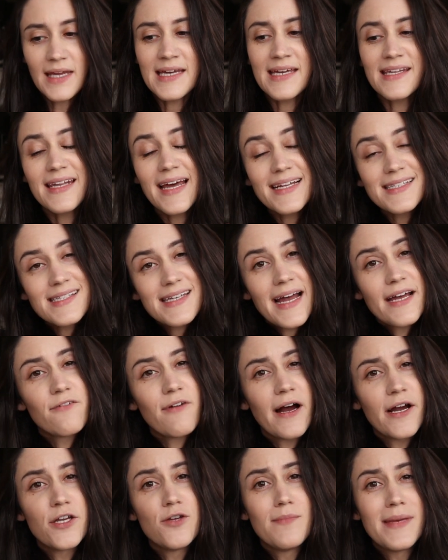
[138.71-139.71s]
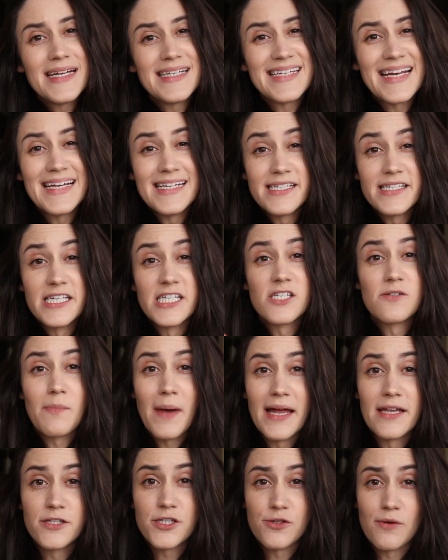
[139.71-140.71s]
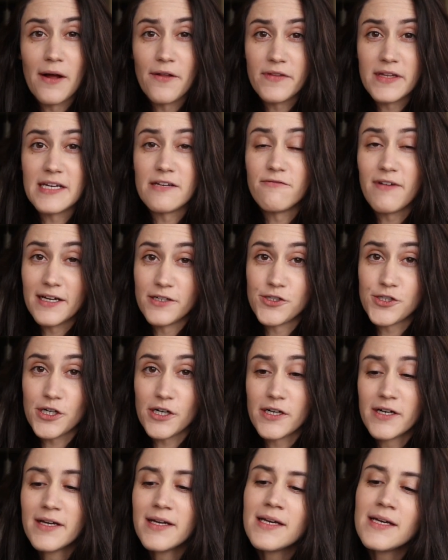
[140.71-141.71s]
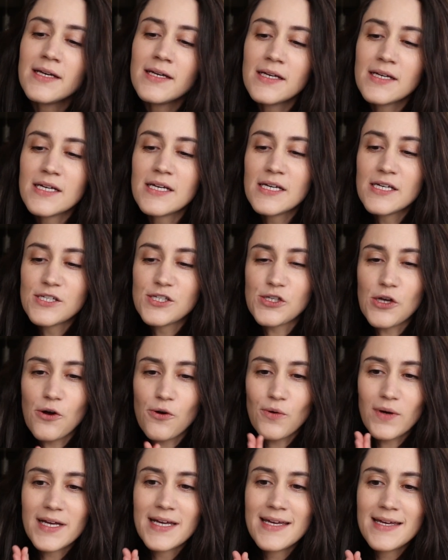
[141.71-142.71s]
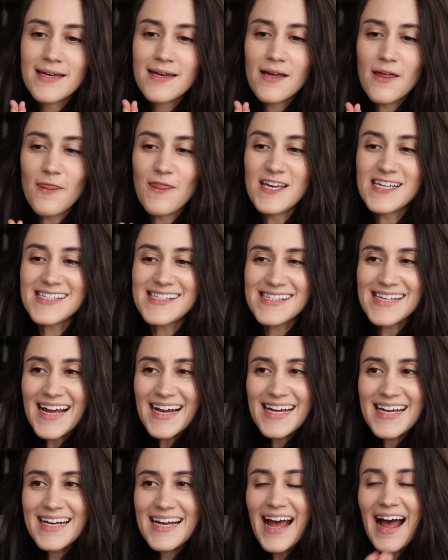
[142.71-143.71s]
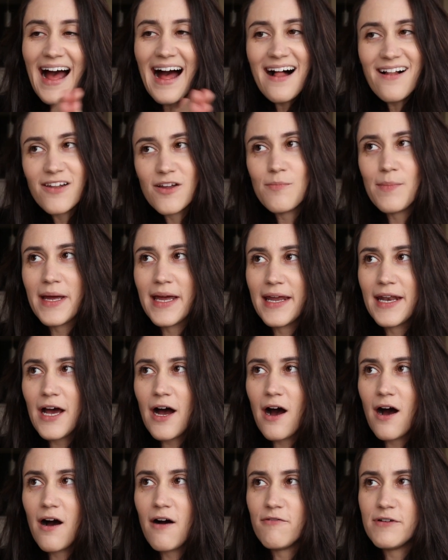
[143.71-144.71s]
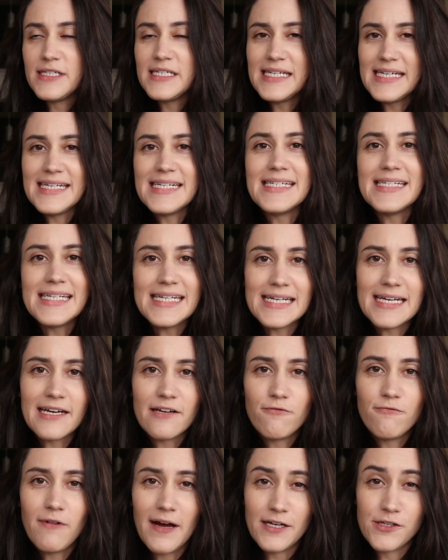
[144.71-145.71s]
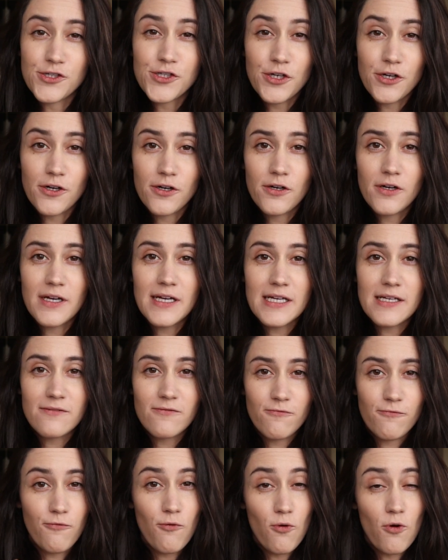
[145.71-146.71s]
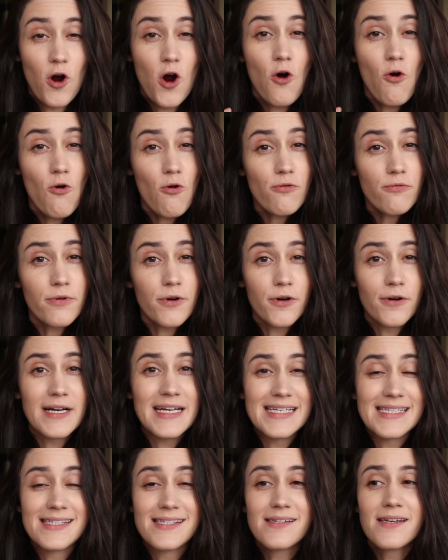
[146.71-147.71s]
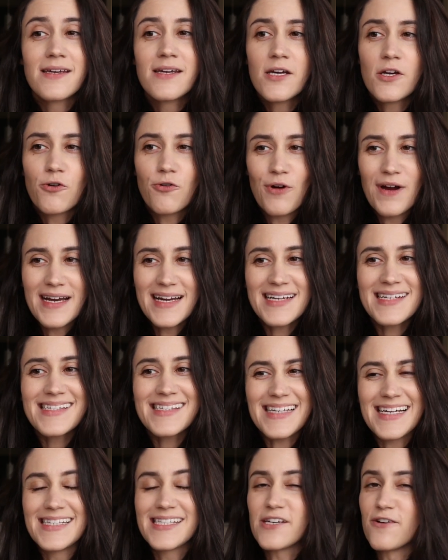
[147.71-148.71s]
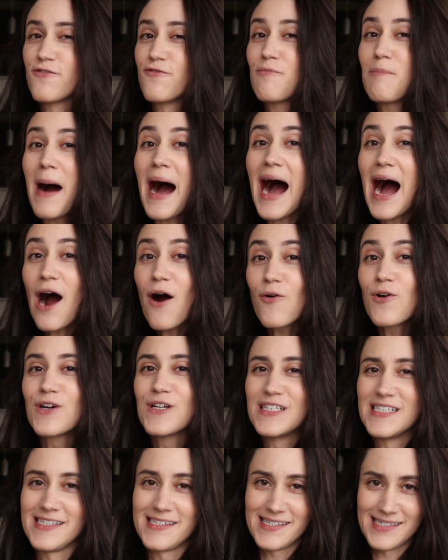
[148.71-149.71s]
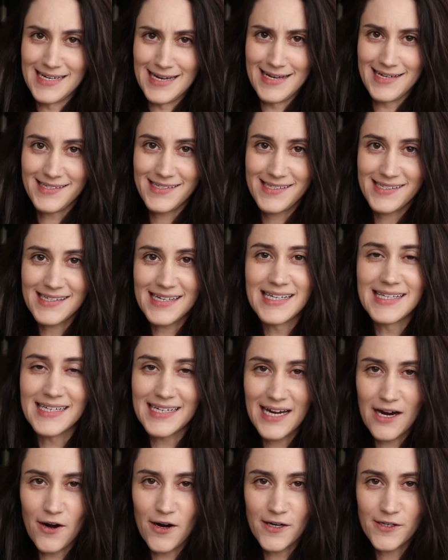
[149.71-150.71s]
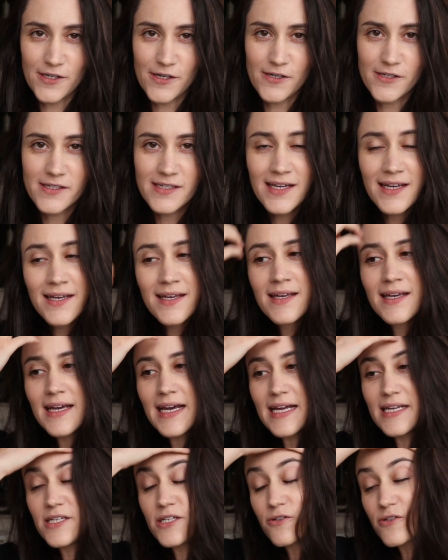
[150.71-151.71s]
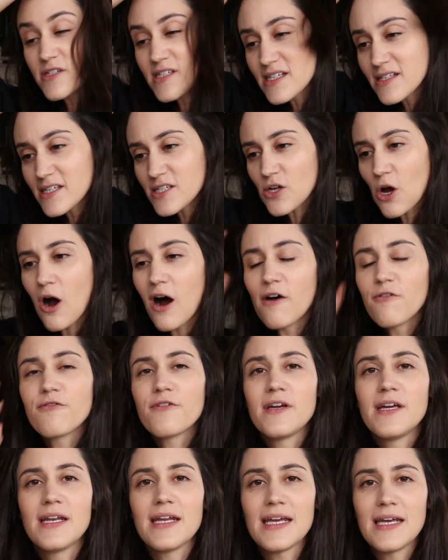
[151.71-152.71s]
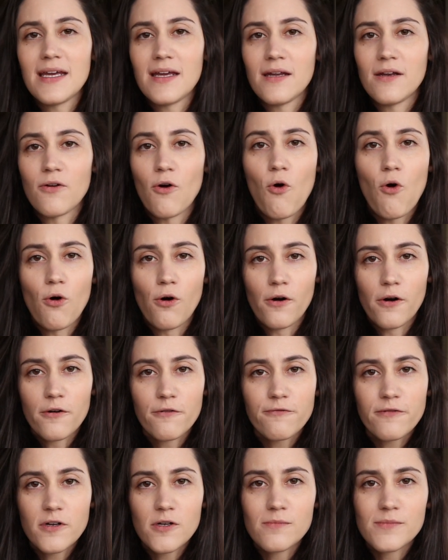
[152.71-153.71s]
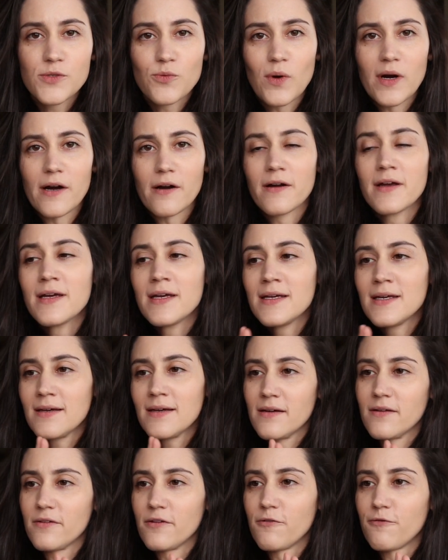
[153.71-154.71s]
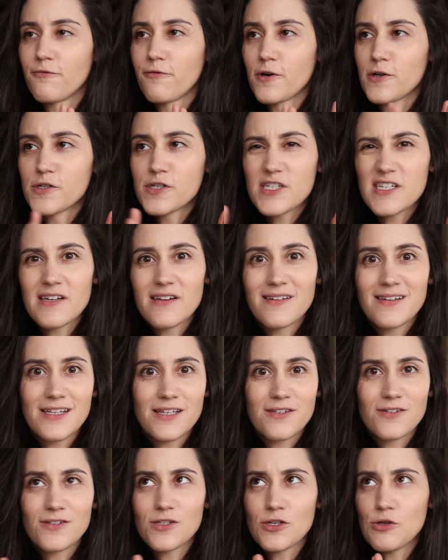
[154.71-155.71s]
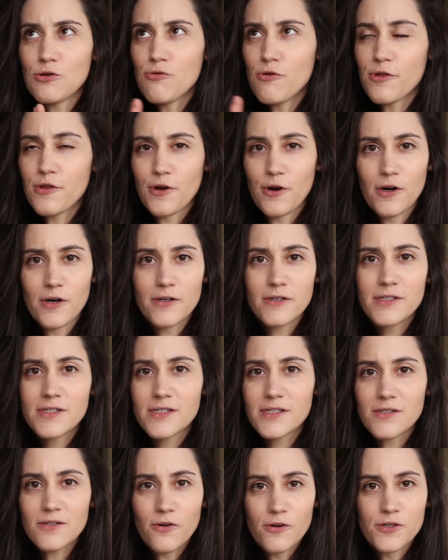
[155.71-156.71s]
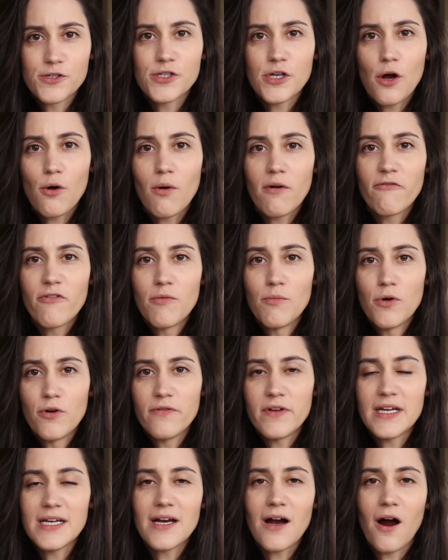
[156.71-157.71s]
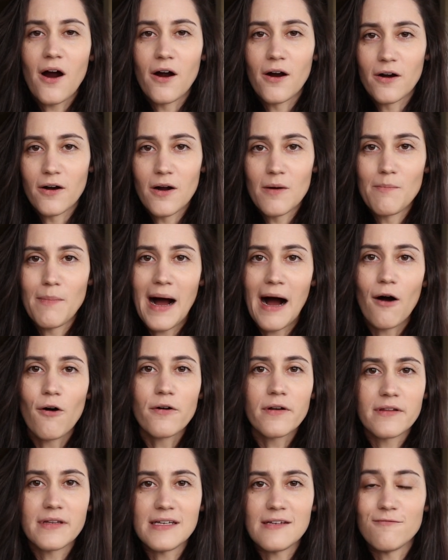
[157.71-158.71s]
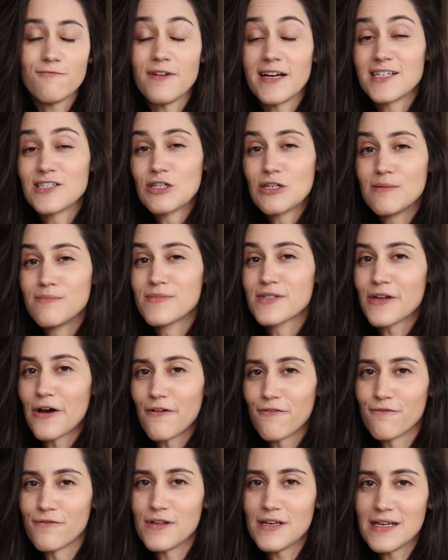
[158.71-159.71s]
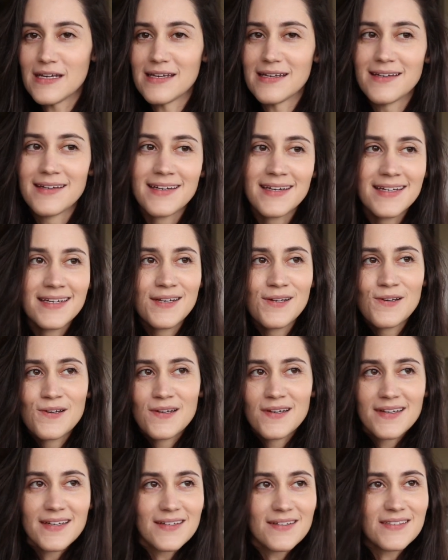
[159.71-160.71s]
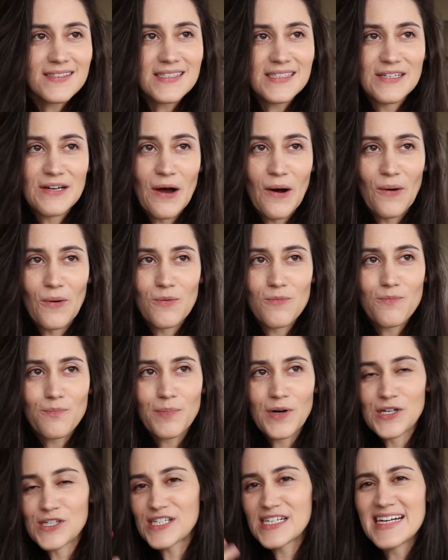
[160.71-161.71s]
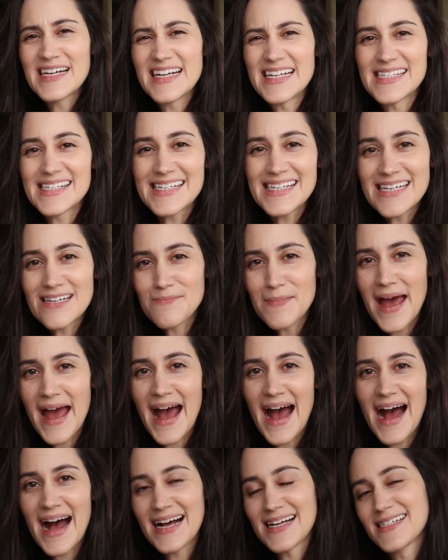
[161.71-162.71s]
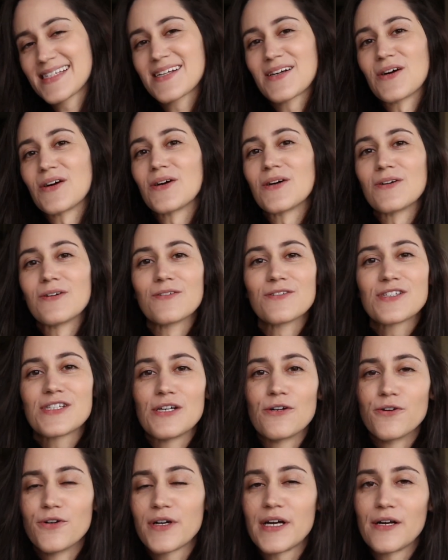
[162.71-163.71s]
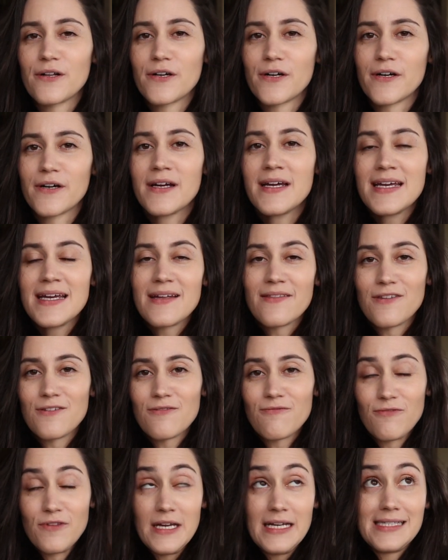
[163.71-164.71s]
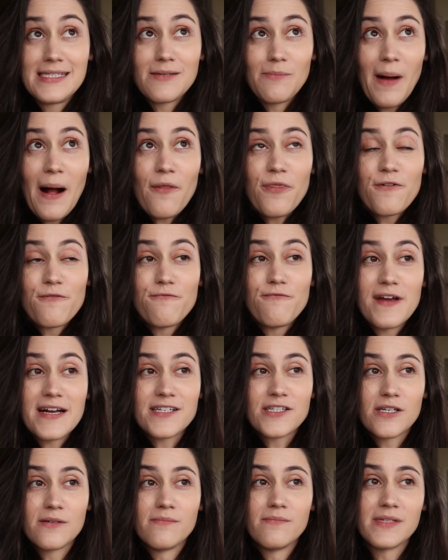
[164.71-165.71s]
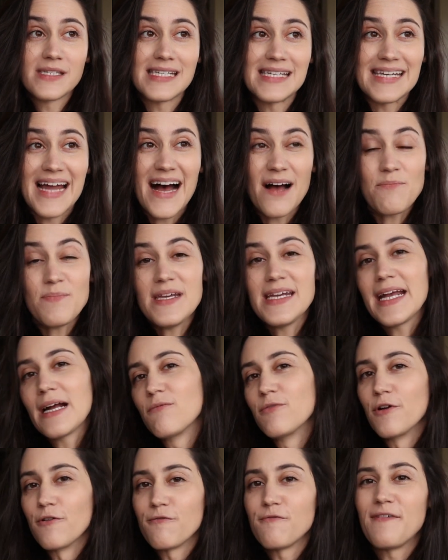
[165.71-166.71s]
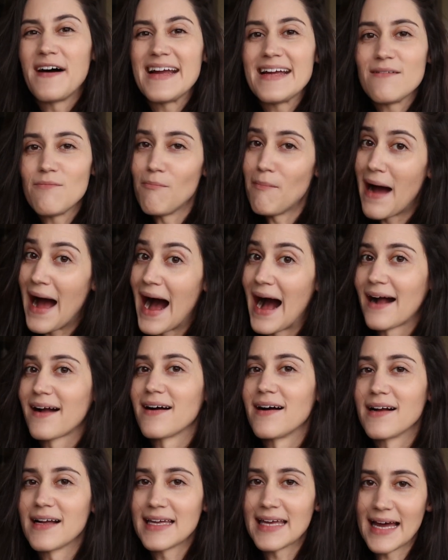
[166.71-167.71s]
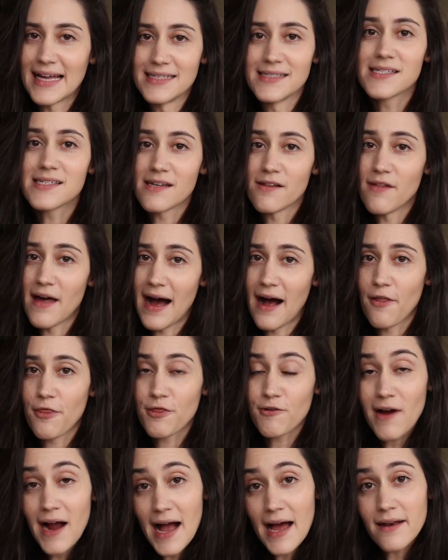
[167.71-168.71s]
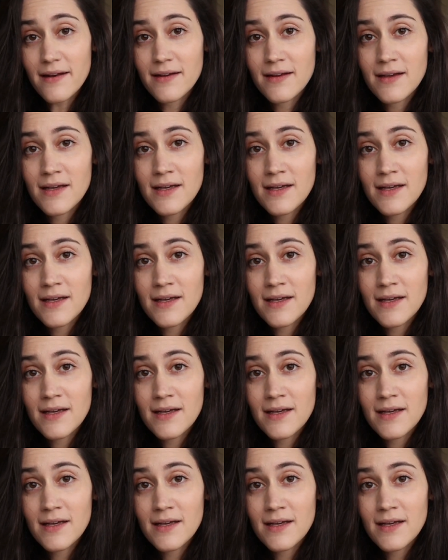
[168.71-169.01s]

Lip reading: And that's kind of how you maintain suspense throughout the adventure. So the second element of a D&D adventure for horror is creating a sense of powerlessness in the characters. And you'll see this often in horror films where the first 2/3 or so of the movie are about the victims of the, person in a ski mask or serial killer. It's about the victims not being able to fight back against that threat.